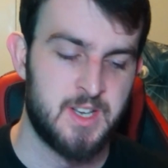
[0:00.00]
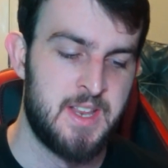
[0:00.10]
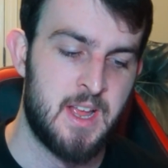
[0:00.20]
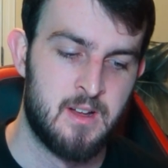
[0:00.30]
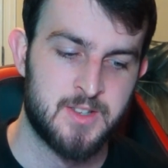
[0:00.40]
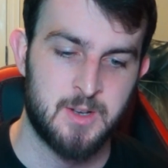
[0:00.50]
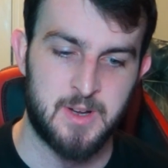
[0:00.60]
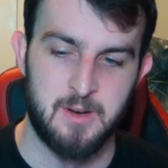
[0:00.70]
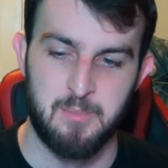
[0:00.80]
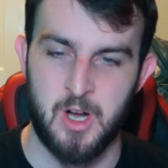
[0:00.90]
It got shut
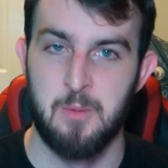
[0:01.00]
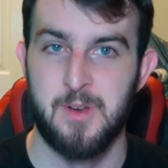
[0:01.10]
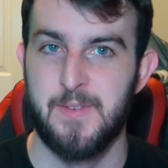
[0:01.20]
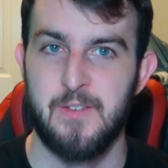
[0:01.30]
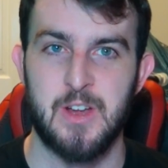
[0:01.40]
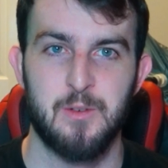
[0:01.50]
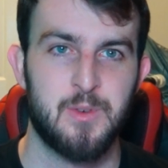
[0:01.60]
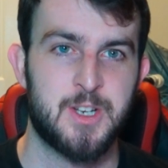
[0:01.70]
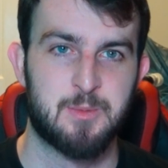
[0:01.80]
down, so I'm kind of bummed. If I ever